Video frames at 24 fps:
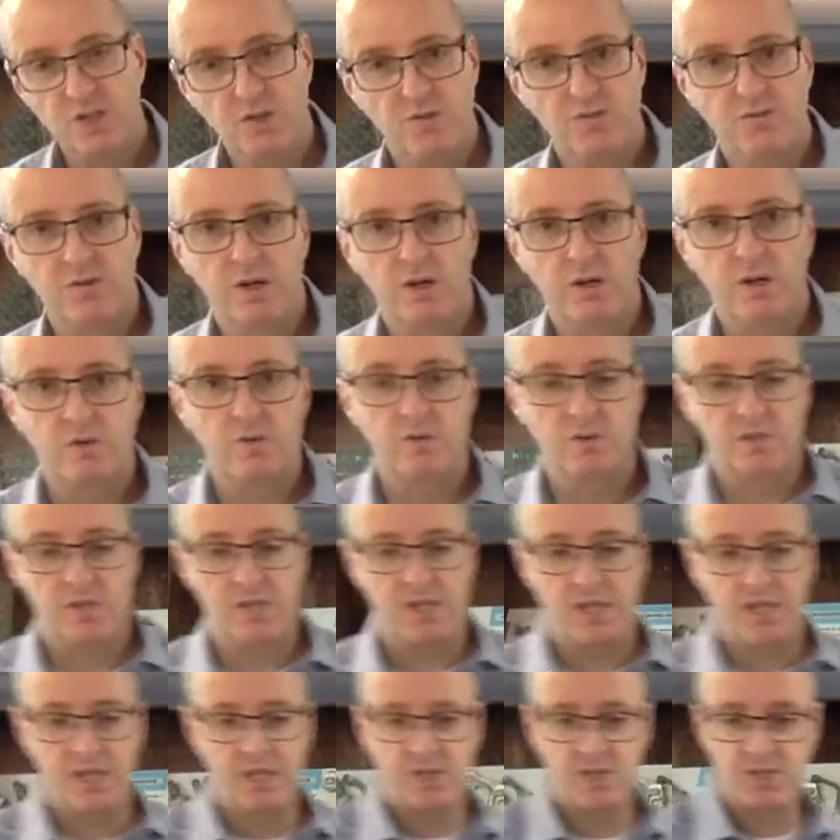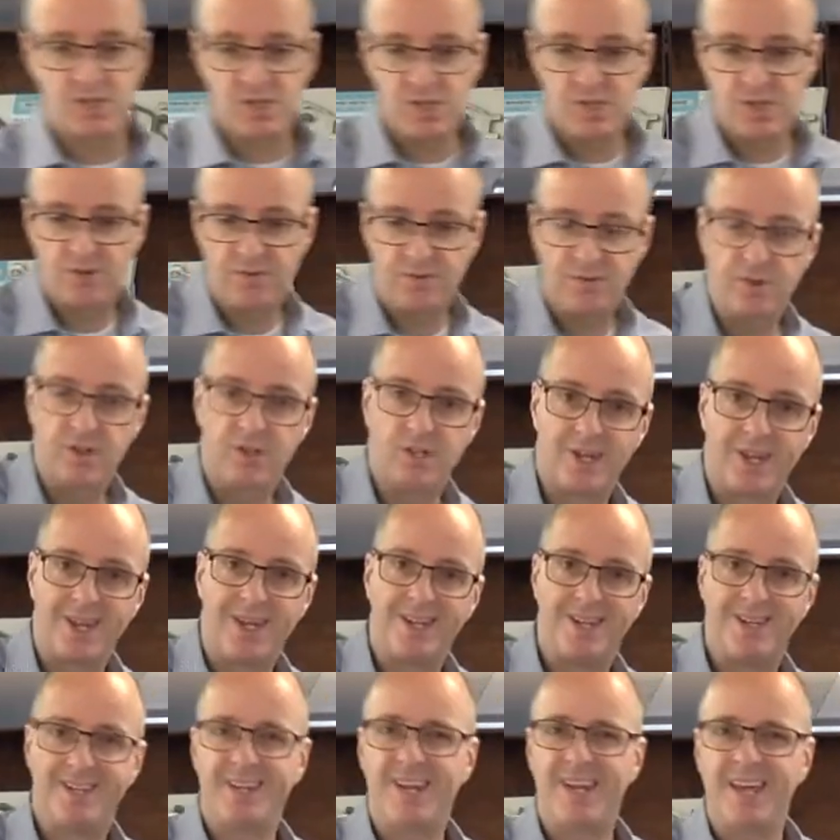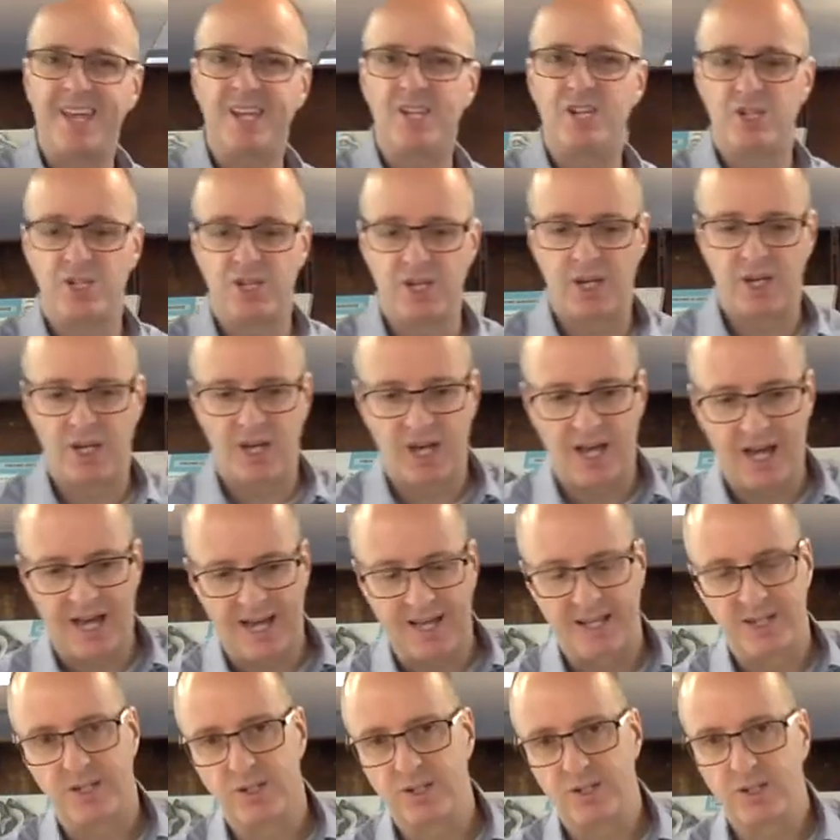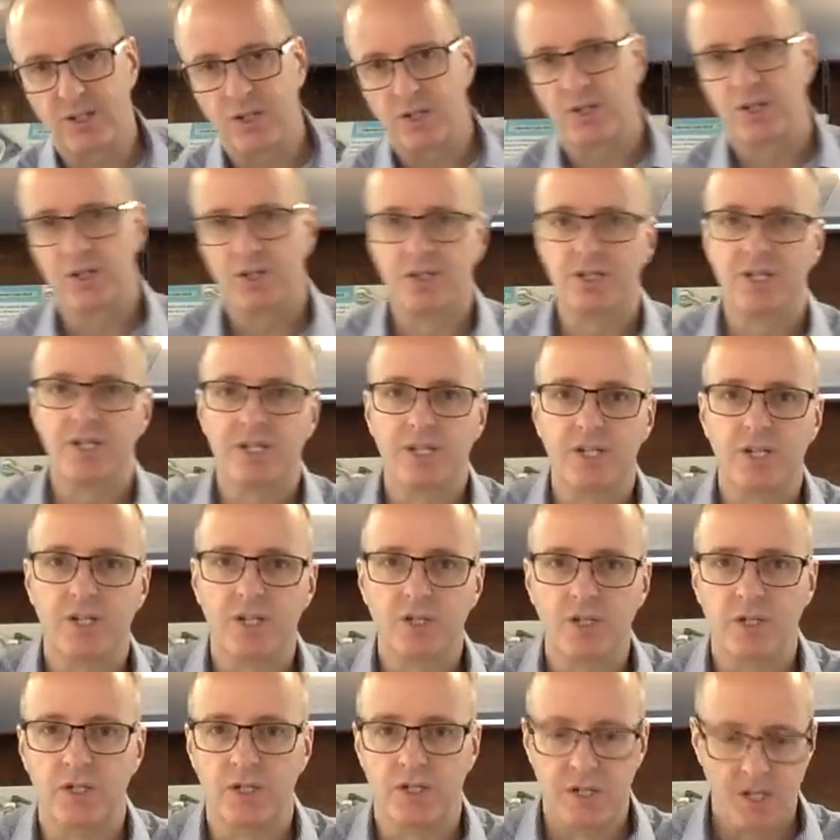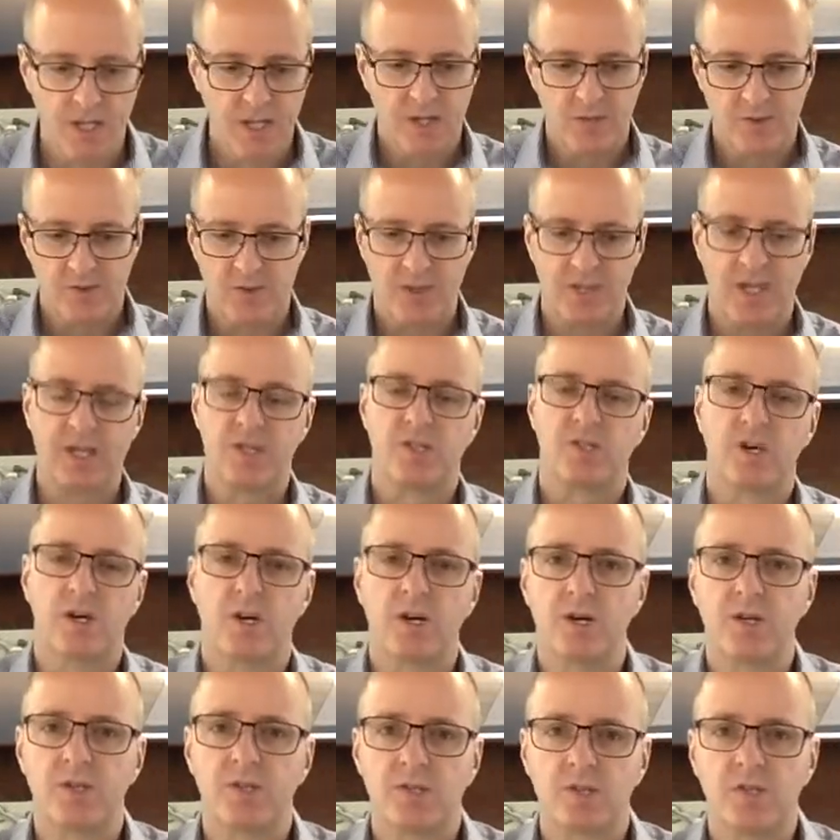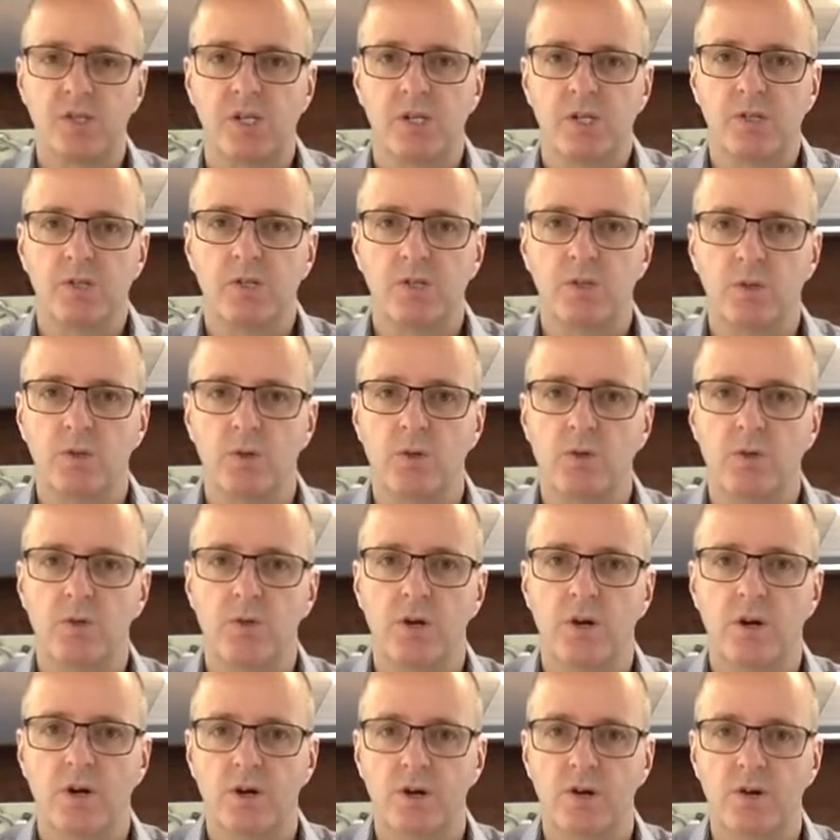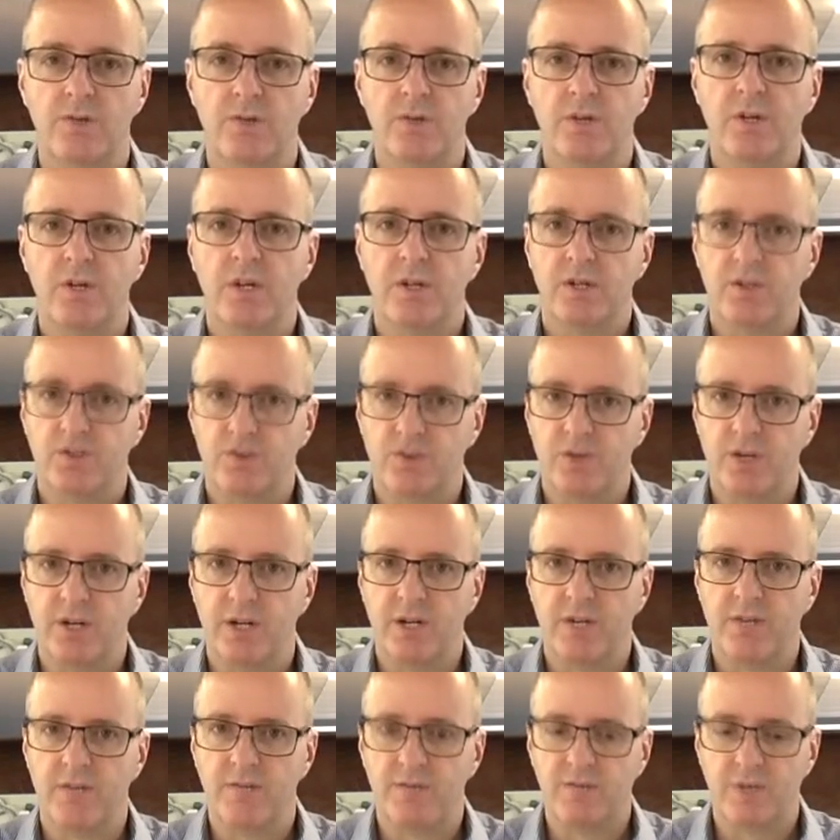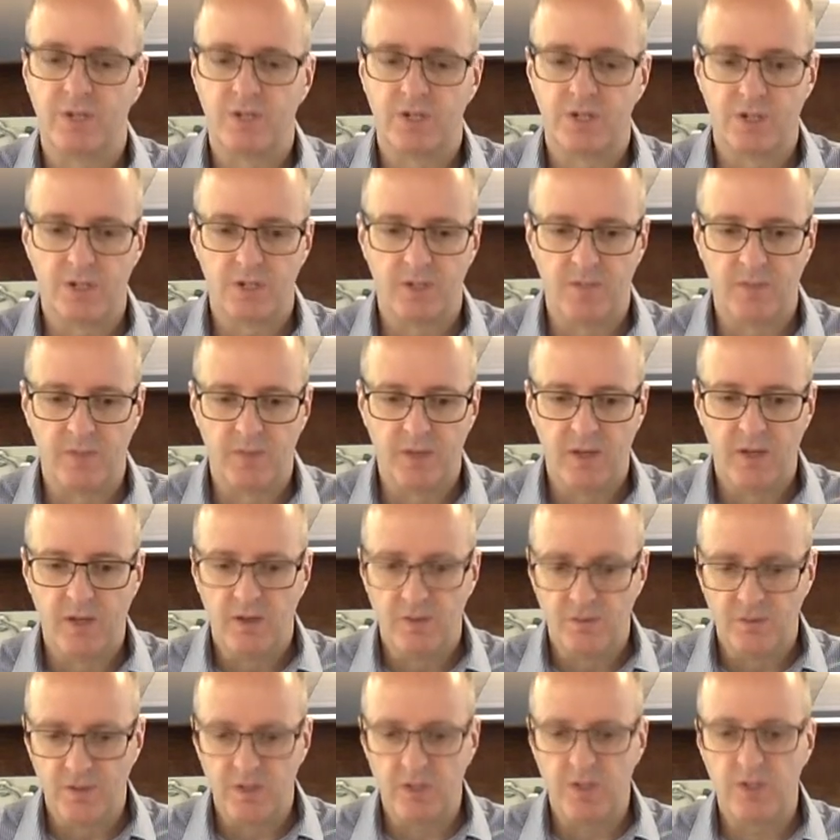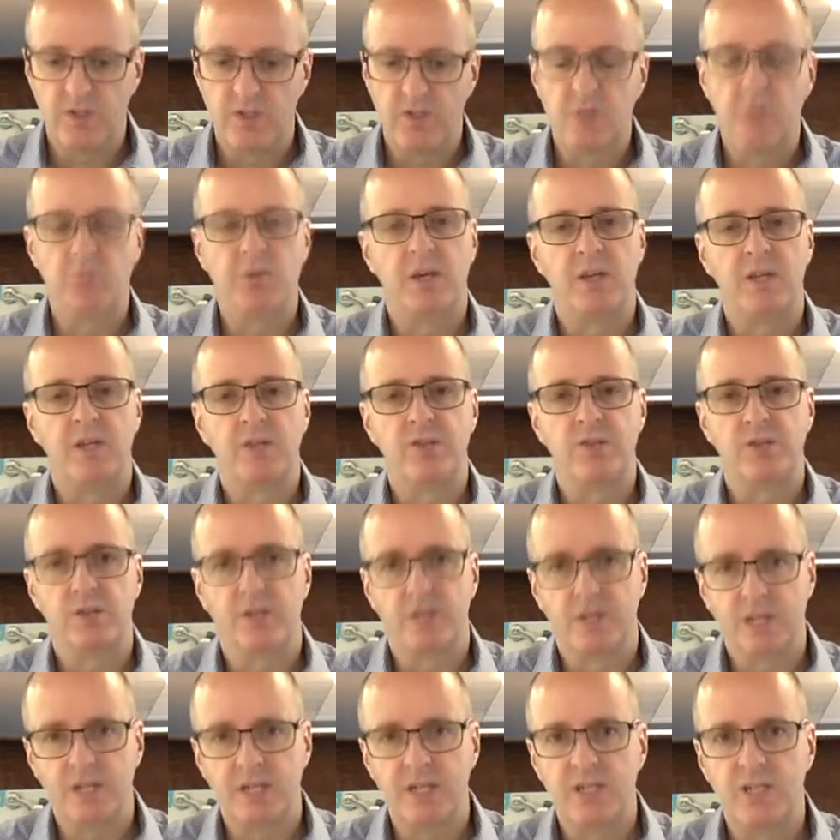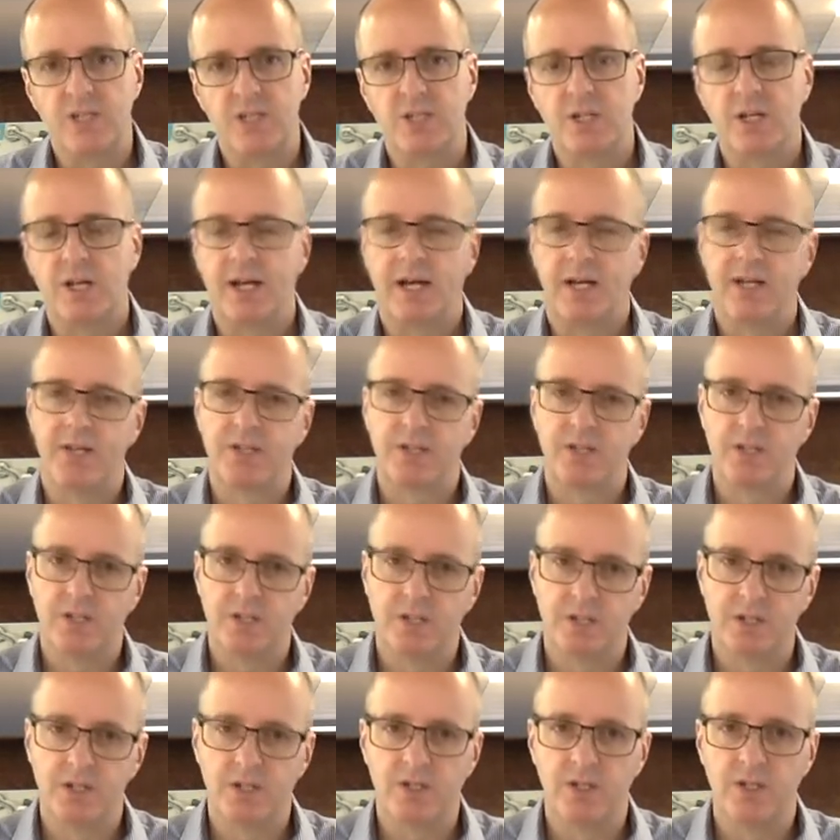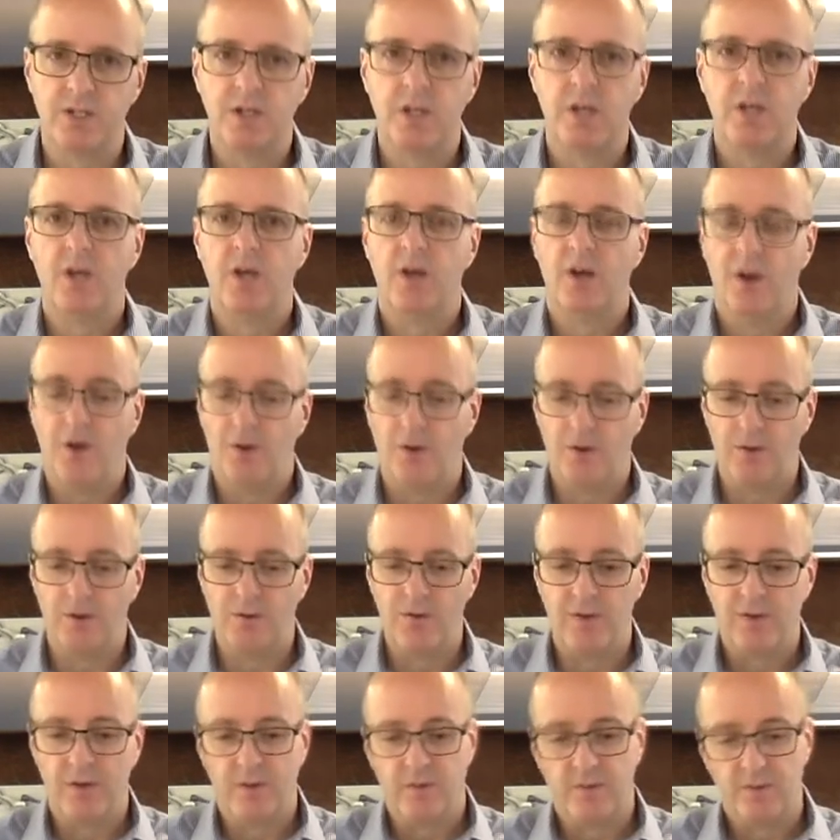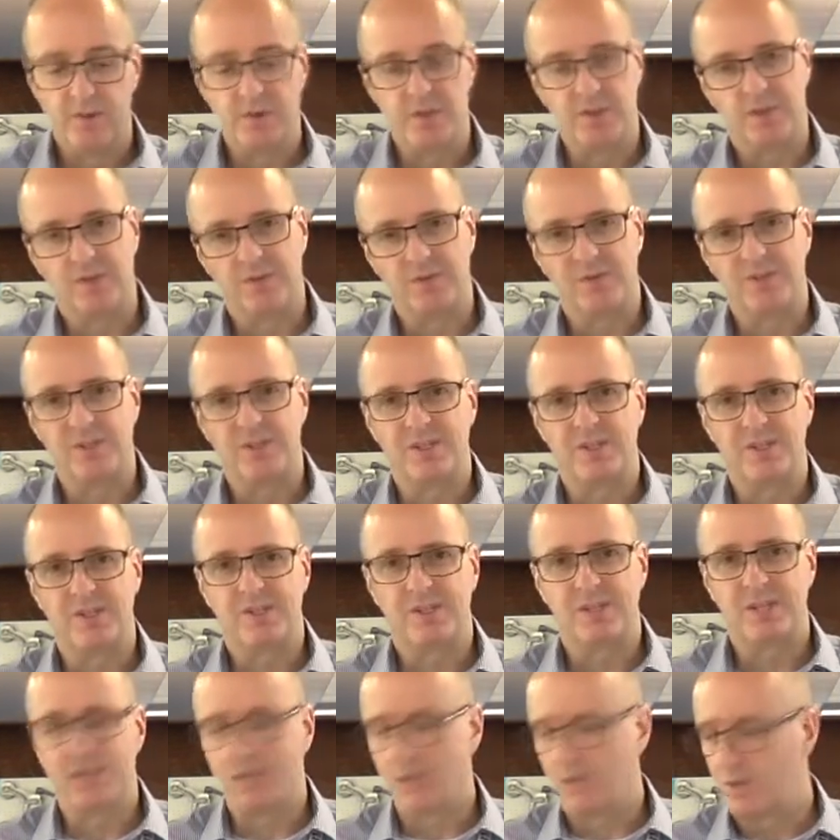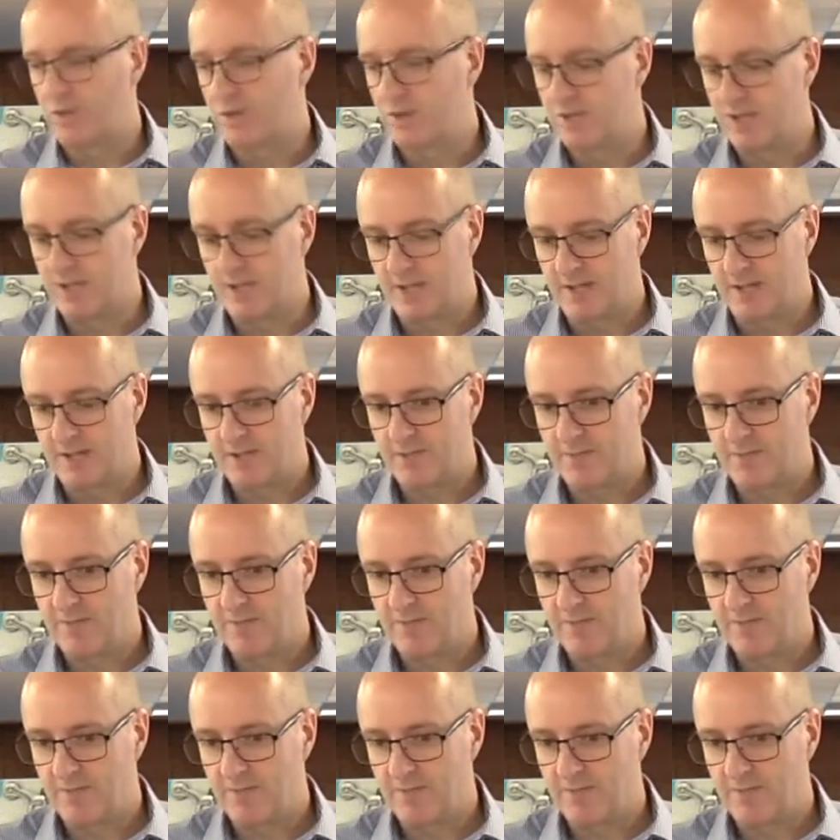of those is different in nature and condition. So that's our sixth law of dry friction. Friction depends on the nature and condition of the surfaces in contact.